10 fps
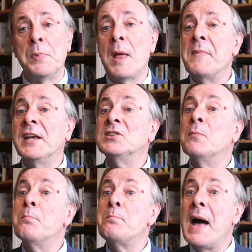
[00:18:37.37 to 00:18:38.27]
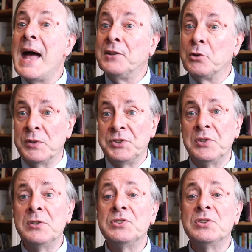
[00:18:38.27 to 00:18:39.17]
that makes them bad
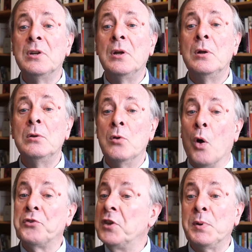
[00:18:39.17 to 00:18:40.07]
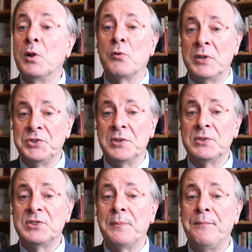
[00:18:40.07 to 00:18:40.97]
Christians, not typical
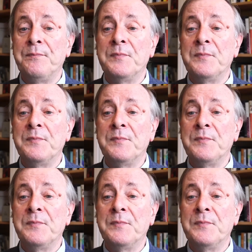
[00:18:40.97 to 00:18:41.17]
Christians.